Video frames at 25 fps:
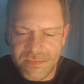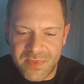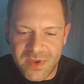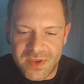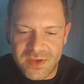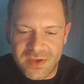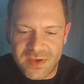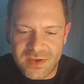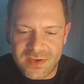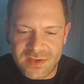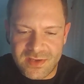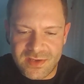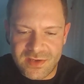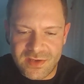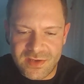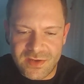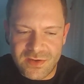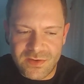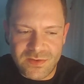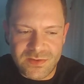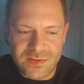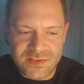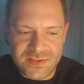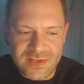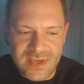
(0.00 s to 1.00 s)
but you can
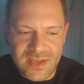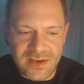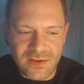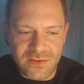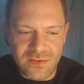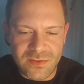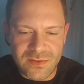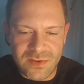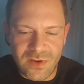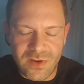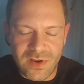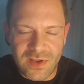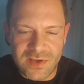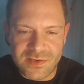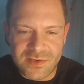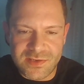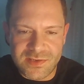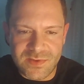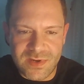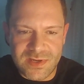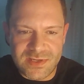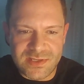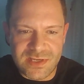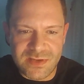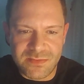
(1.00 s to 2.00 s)
use technical knowledge
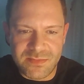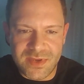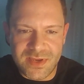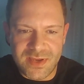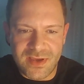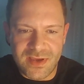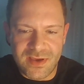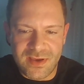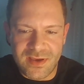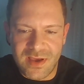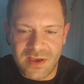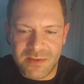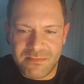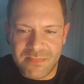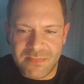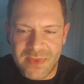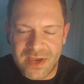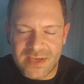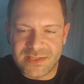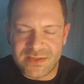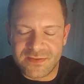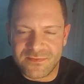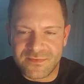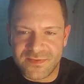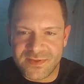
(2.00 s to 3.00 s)
to actually be a
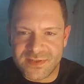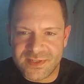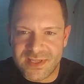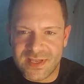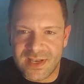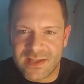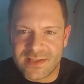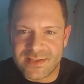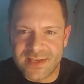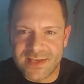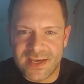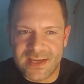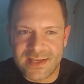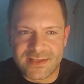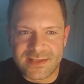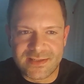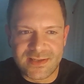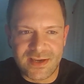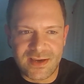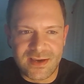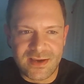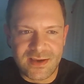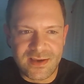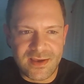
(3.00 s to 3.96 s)
massive facilitator